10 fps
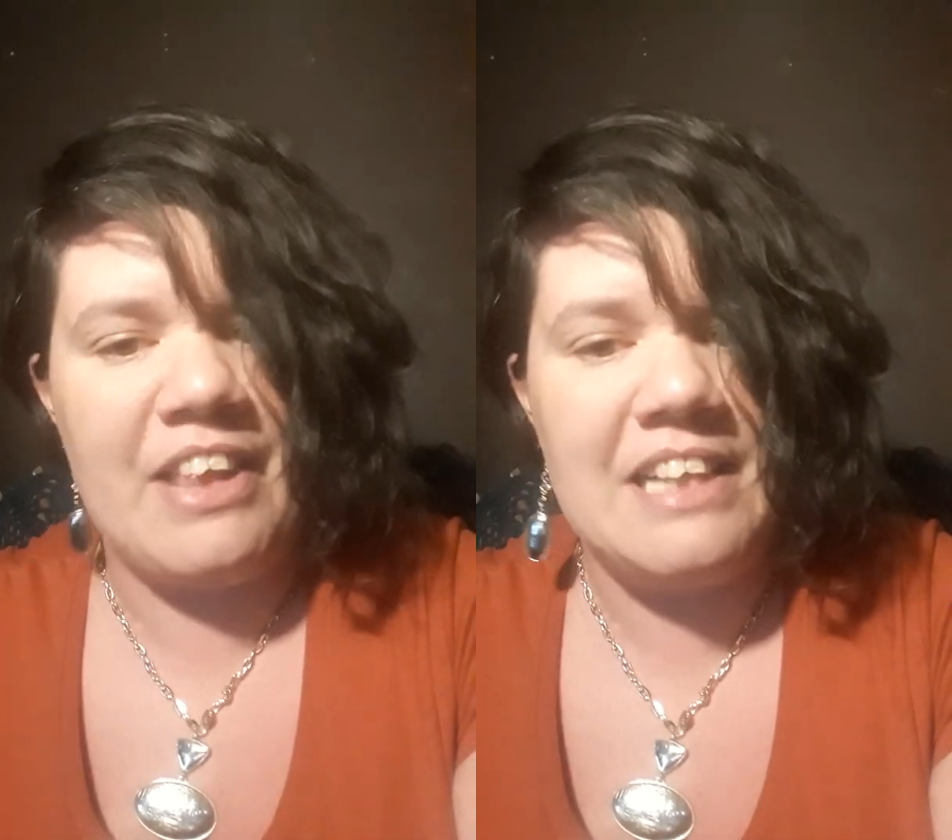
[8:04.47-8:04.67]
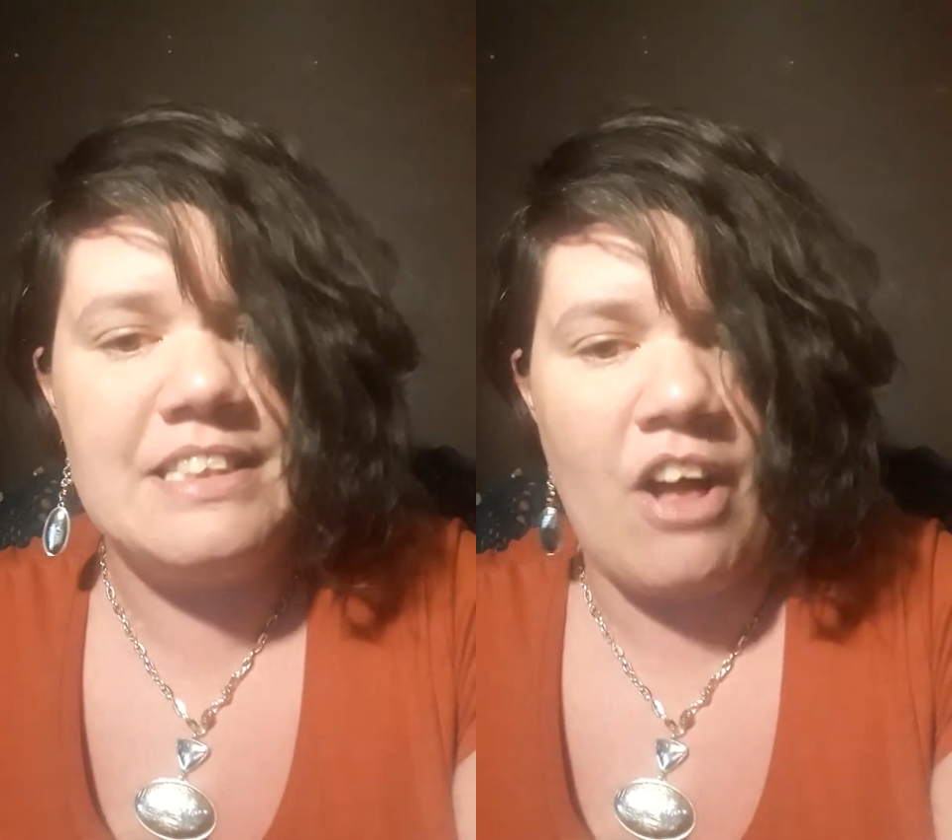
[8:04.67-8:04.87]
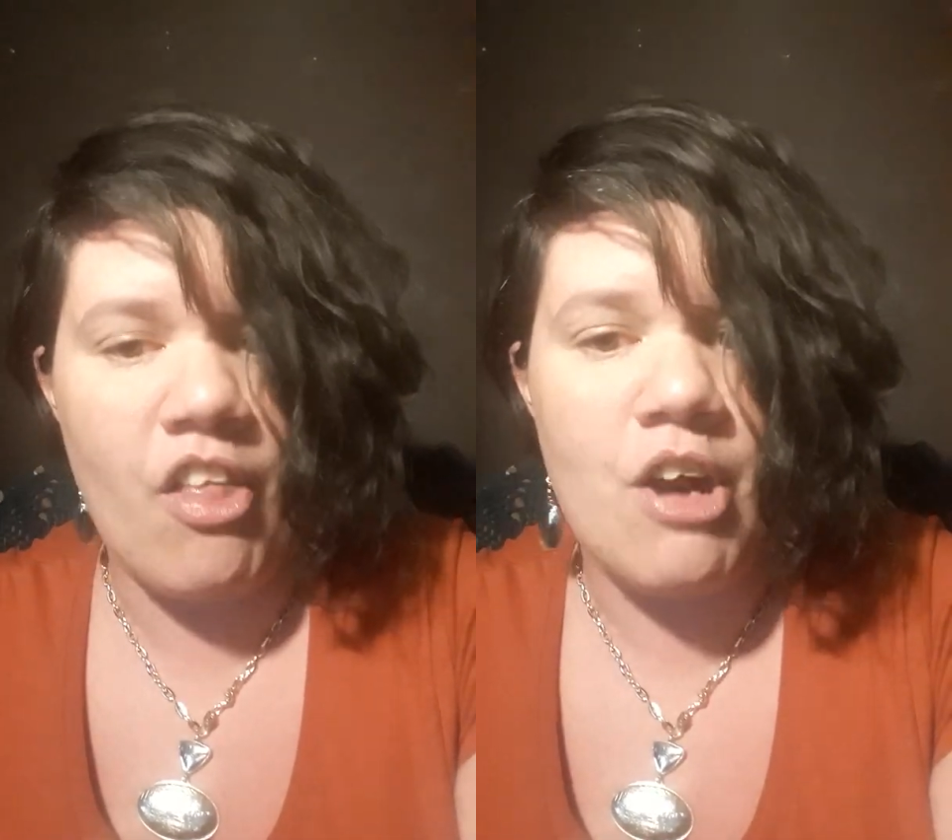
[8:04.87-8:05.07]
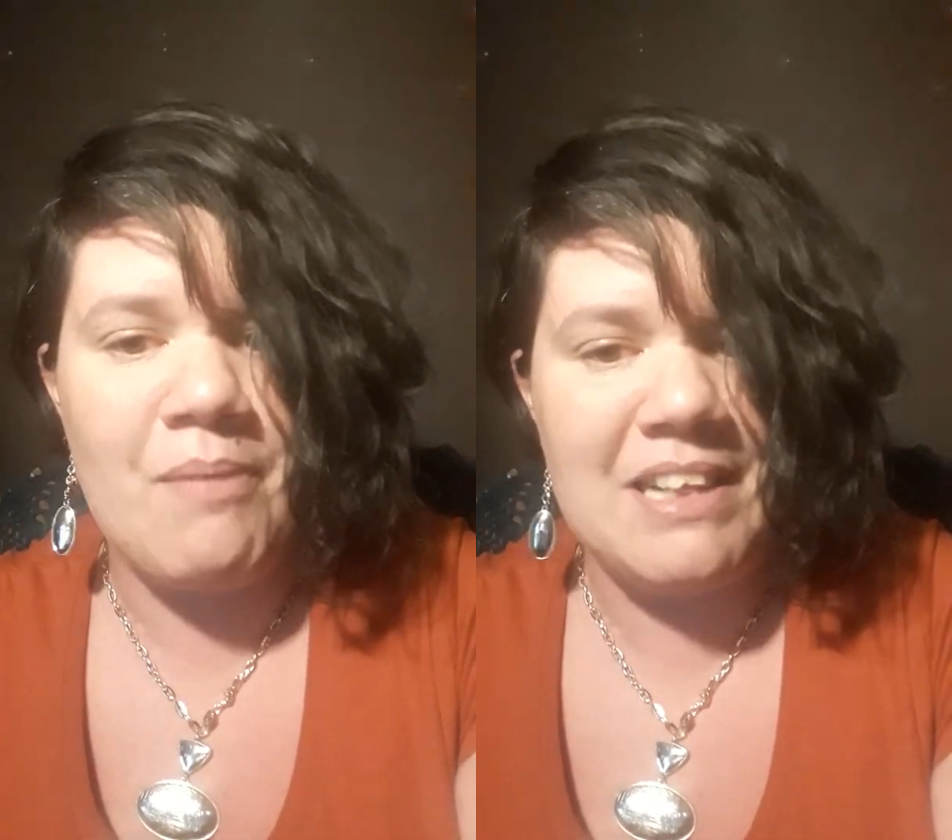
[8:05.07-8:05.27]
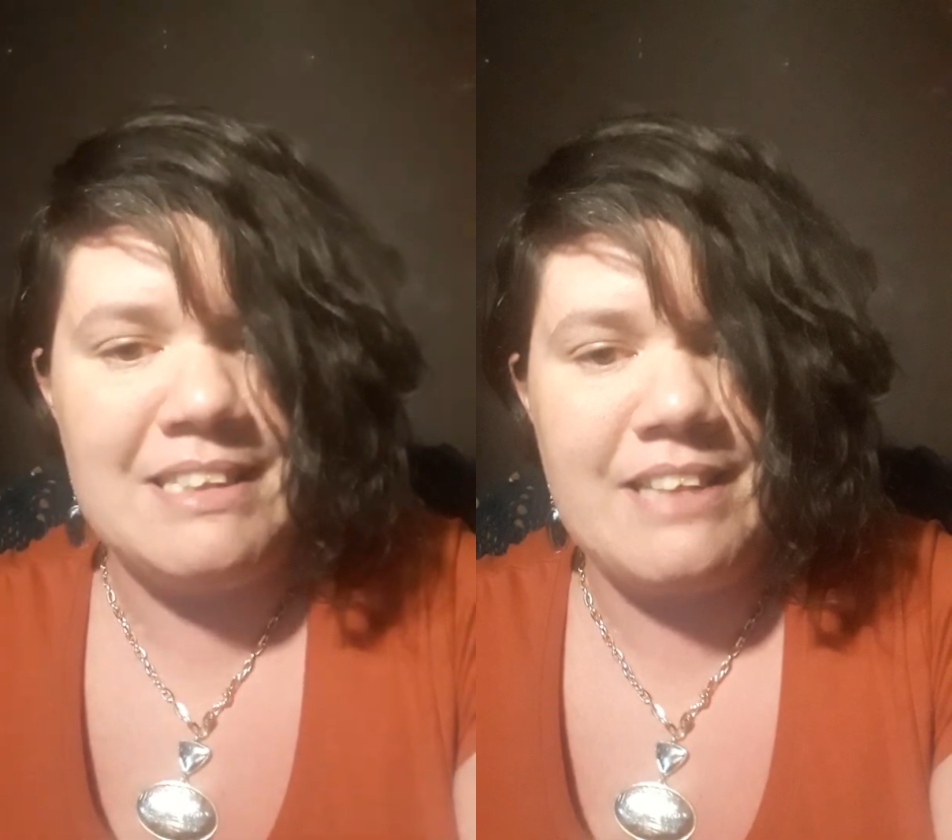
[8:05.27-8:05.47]
because of the color of
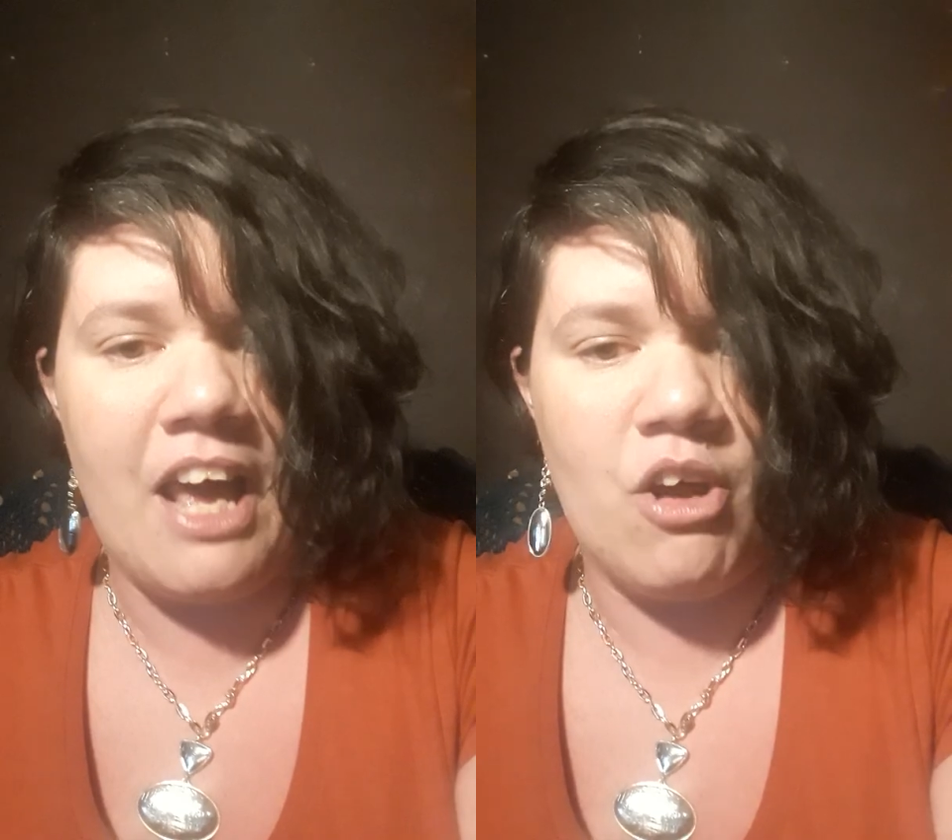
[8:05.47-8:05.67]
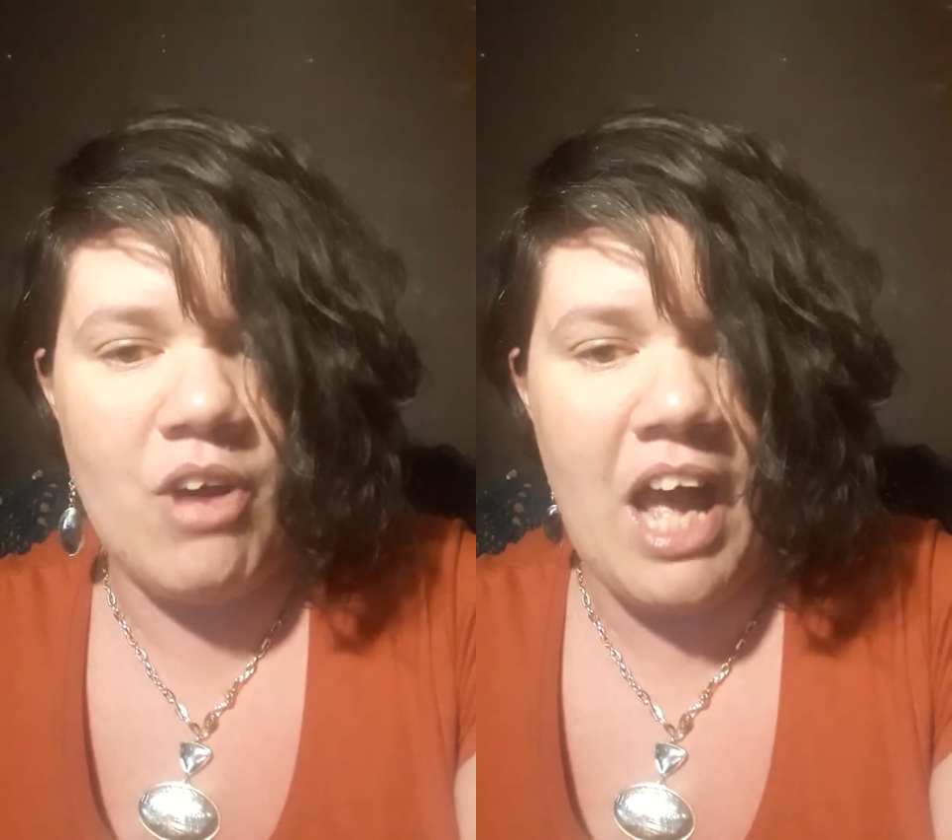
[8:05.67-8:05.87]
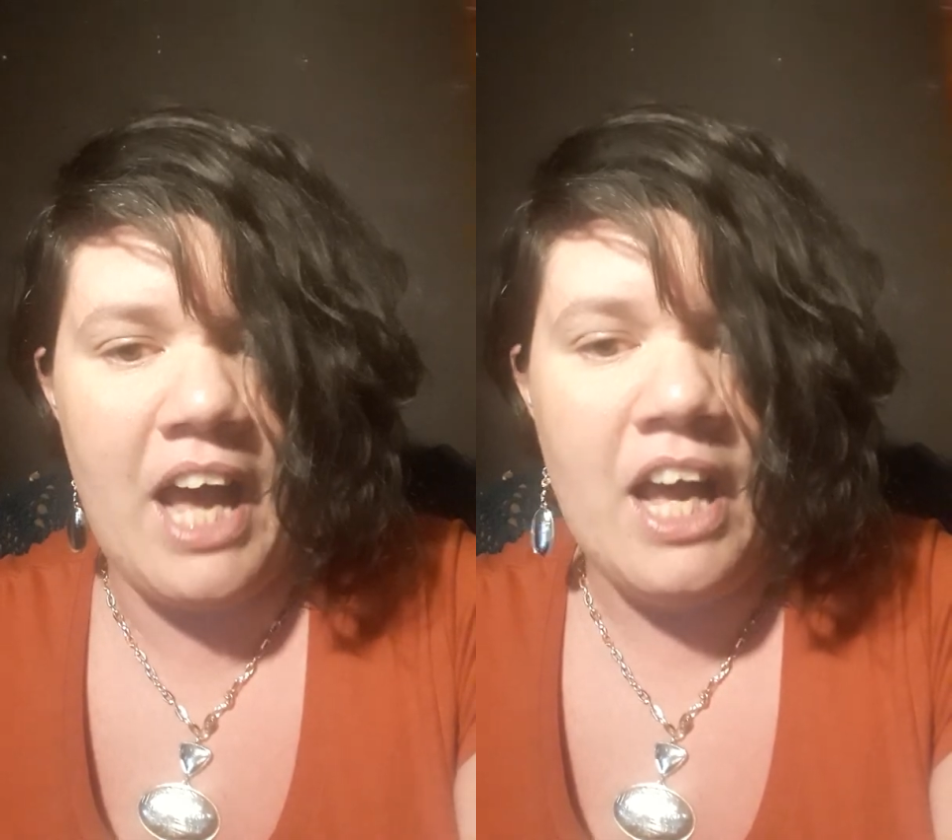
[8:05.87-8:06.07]
my skin, okay?